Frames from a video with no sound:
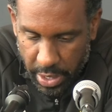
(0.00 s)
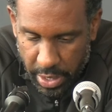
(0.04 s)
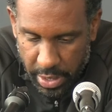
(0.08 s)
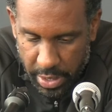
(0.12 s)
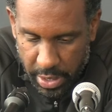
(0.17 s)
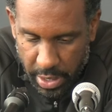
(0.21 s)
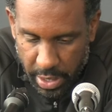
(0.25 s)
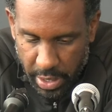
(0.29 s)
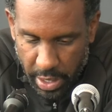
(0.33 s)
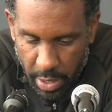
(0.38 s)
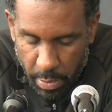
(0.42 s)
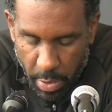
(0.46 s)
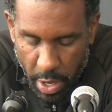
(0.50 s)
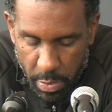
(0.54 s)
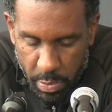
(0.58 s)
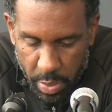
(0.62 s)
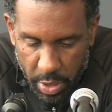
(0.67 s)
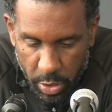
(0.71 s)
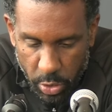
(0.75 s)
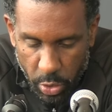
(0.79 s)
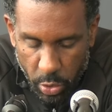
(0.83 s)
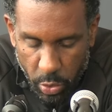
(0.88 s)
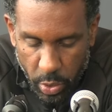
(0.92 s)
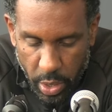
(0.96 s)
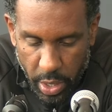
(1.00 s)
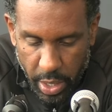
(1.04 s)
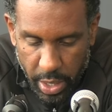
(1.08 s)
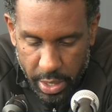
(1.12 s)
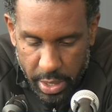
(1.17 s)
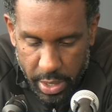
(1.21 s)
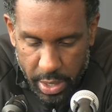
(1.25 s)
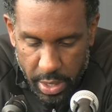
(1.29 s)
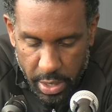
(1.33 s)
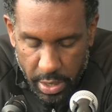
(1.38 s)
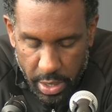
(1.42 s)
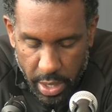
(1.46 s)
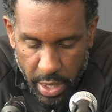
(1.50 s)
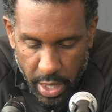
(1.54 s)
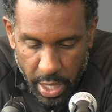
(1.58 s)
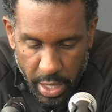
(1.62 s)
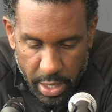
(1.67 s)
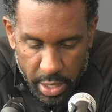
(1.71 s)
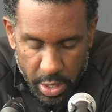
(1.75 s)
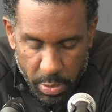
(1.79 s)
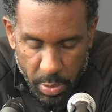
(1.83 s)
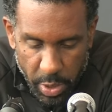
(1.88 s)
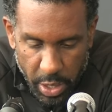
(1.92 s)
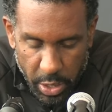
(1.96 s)
that, and I'm happy the way I see
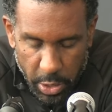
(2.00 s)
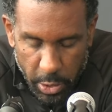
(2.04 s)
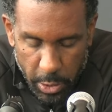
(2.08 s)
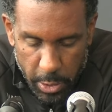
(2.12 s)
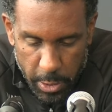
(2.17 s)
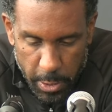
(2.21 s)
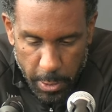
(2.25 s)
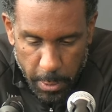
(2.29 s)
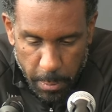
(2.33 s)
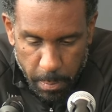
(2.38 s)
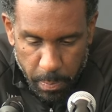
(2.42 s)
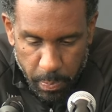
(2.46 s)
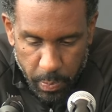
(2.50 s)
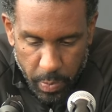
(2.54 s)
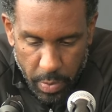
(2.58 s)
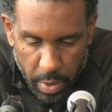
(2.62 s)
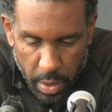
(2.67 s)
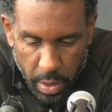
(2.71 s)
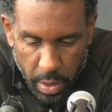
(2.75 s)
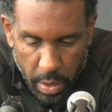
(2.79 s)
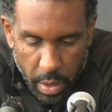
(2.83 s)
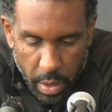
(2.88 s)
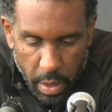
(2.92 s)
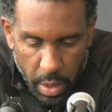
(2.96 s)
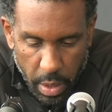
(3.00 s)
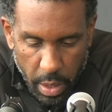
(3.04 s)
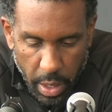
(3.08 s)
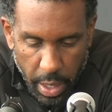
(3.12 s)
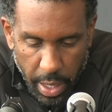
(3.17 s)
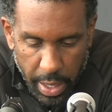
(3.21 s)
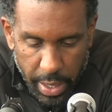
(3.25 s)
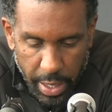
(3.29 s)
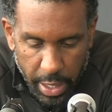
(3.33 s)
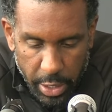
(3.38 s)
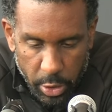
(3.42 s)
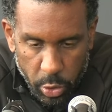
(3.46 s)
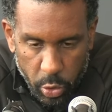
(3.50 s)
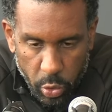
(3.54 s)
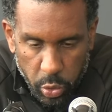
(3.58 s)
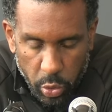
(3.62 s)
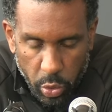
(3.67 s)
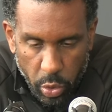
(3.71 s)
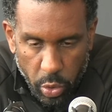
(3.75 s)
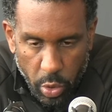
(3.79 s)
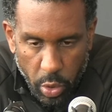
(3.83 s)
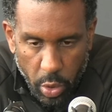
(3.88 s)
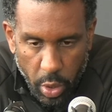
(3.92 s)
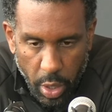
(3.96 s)
things, because I like
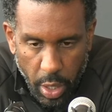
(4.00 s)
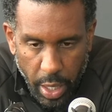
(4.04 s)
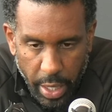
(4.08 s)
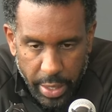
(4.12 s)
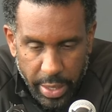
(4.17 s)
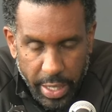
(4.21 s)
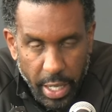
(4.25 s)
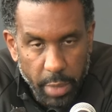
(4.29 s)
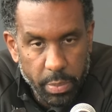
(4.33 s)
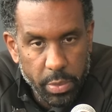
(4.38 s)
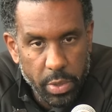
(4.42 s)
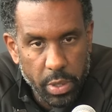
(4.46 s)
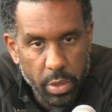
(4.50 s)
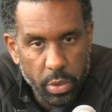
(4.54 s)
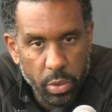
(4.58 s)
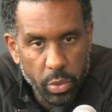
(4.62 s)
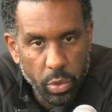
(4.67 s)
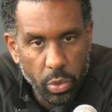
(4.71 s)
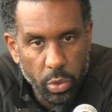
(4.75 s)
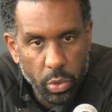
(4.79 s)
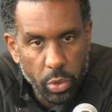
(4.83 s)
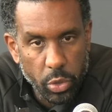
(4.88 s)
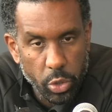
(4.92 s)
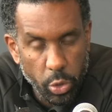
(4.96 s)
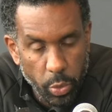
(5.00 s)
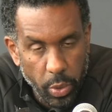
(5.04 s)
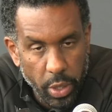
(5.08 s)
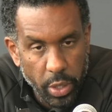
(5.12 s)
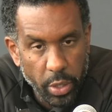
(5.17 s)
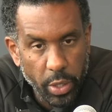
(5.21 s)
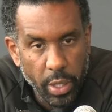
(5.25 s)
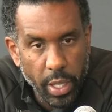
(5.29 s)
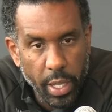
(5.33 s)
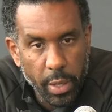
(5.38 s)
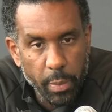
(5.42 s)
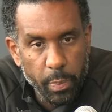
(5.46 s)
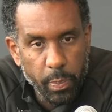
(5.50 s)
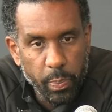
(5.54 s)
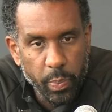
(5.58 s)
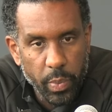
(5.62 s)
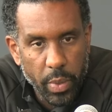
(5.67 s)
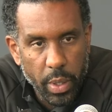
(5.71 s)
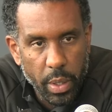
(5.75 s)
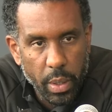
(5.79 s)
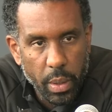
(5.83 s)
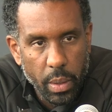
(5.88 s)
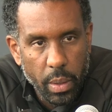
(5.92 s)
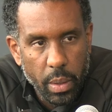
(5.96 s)
to adapt, you know, during the game.
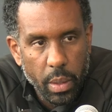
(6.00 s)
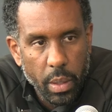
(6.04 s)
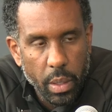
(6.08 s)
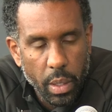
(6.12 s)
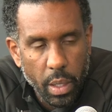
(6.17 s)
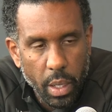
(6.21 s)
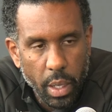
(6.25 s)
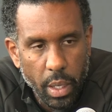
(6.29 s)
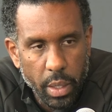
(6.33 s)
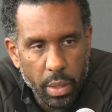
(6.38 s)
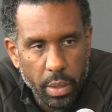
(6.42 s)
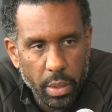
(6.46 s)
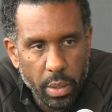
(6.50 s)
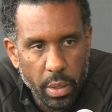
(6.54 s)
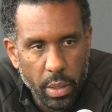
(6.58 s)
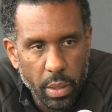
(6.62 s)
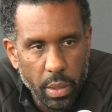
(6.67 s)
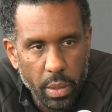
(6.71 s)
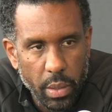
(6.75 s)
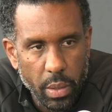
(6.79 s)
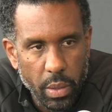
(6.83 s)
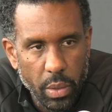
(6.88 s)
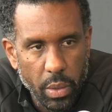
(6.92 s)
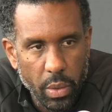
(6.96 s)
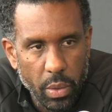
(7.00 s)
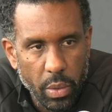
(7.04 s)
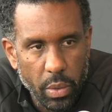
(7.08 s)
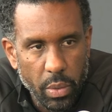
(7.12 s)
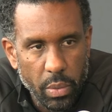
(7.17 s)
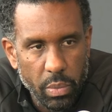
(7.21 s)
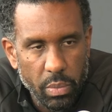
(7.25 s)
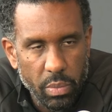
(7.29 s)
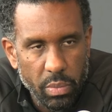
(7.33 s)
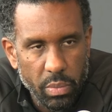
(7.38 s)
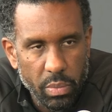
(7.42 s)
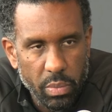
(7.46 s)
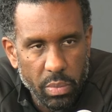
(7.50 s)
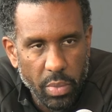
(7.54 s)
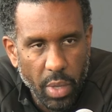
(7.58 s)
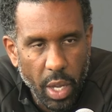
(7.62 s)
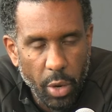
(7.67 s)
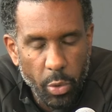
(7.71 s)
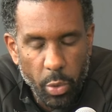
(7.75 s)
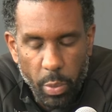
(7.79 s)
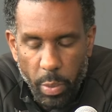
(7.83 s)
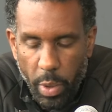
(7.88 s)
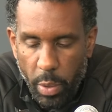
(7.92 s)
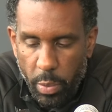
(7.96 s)
And I
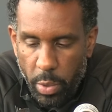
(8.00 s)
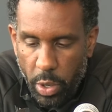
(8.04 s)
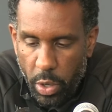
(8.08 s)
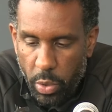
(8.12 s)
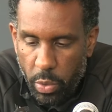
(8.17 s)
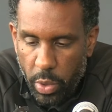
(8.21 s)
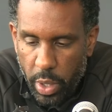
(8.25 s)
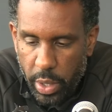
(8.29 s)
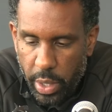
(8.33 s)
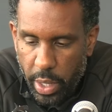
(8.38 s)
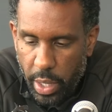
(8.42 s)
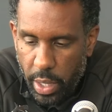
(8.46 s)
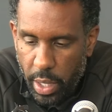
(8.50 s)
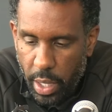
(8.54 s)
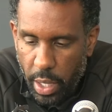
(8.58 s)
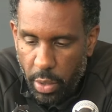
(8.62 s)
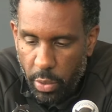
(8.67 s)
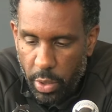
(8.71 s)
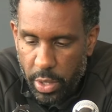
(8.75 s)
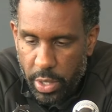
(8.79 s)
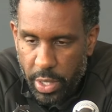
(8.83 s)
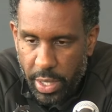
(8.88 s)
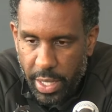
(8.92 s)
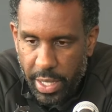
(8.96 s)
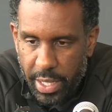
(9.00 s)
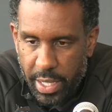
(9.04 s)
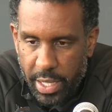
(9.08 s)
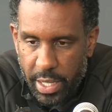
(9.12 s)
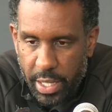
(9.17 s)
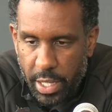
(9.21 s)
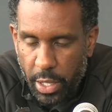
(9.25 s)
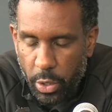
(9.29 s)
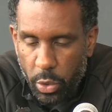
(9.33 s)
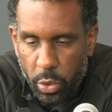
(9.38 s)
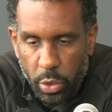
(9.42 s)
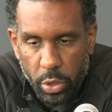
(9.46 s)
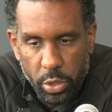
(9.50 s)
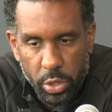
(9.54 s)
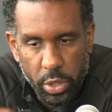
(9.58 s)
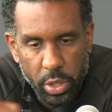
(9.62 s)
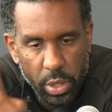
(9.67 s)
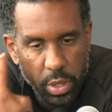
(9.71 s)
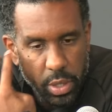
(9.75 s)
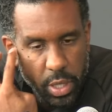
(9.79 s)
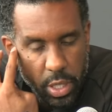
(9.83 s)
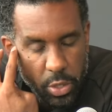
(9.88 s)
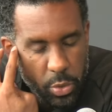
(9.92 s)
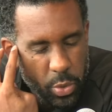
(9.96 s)
remember when I was an assistant
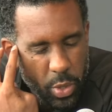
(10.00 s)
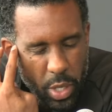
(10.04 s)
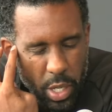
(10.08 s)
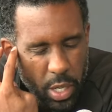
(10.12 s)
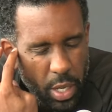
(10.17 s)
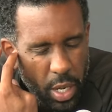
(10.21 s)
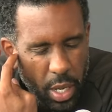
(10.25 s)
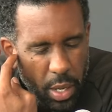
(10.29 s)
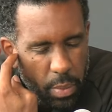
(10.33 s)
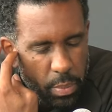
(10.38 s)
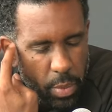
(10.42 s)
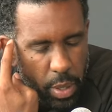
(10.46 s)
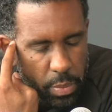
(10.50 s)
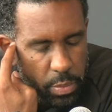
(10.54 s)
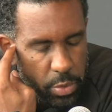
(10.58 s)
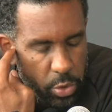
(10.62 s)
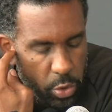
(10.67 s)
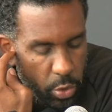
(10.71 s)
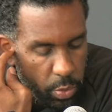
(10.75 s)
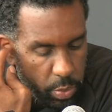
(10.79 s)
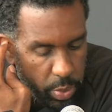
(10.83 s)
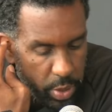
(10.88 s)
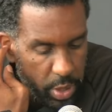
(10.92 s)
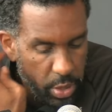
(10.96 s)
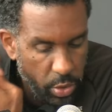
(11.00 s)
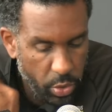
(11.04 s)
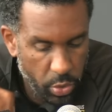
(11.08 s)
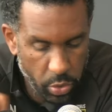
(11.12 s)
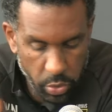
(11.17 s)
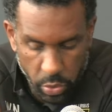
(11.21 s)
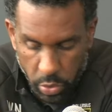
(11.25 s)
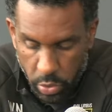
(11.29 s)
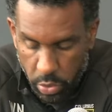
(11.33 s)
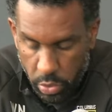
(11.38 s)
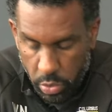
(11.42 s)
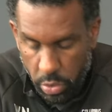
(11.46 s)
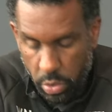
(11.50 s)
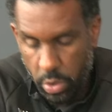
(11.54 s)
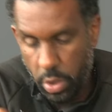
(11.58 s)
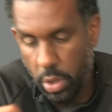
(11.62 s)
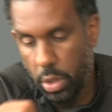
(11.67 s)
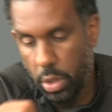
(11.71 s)
coach. That's why I'm so pleased to